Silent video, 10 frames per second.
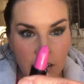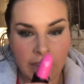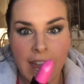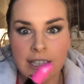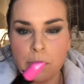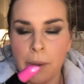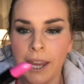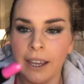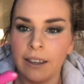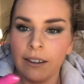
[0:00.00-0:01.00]
That's
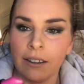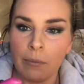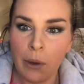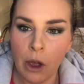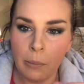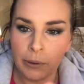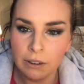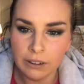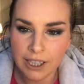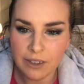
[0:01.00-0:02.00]
pink,
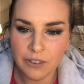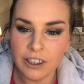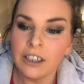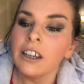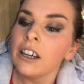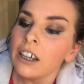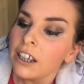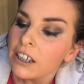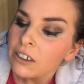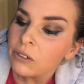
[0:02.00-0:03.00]
purple even.
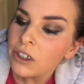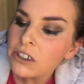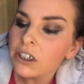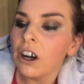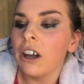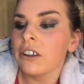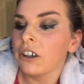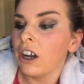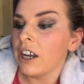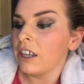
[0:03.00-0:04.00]
What's it got? Has it
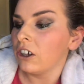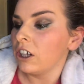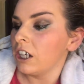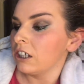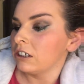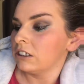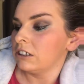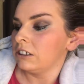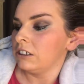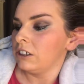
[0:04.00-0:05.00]
got anything on it?
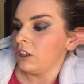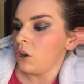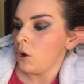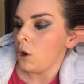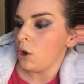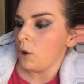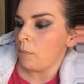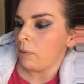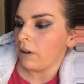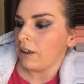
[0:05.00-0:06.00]

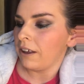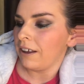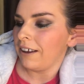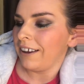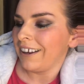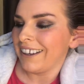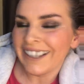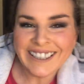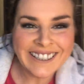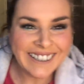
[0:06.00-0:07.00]
Nope.
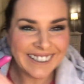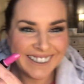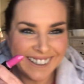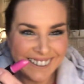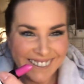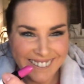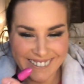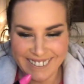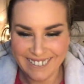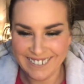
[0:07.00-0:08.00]
Get in.
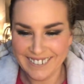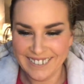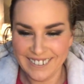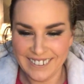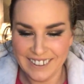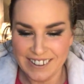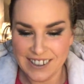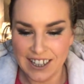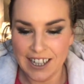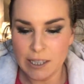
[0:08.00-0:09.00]

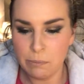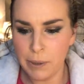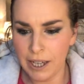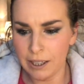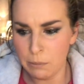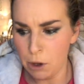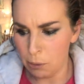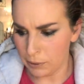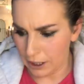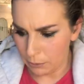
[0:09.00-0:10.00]
It's a nice pink
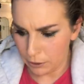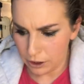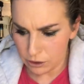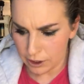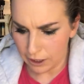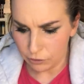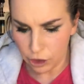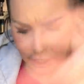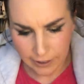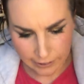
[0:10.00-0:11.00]
purple, that one. I don't think I've
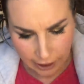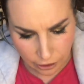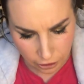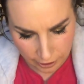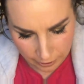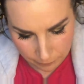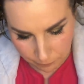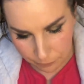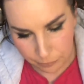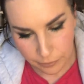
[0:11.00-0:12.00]
got anything that colour.
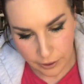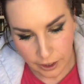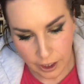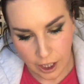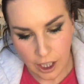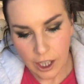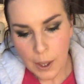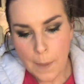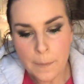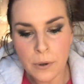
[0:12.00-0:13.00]

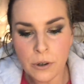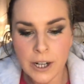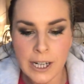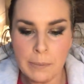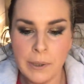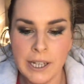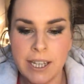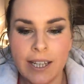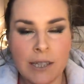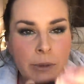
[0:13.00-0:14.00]
Pretty
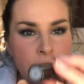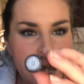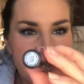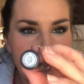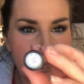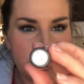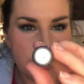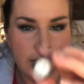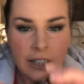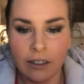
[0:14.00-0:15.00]
Please, which is a
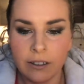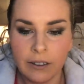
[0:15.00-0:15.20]
luster.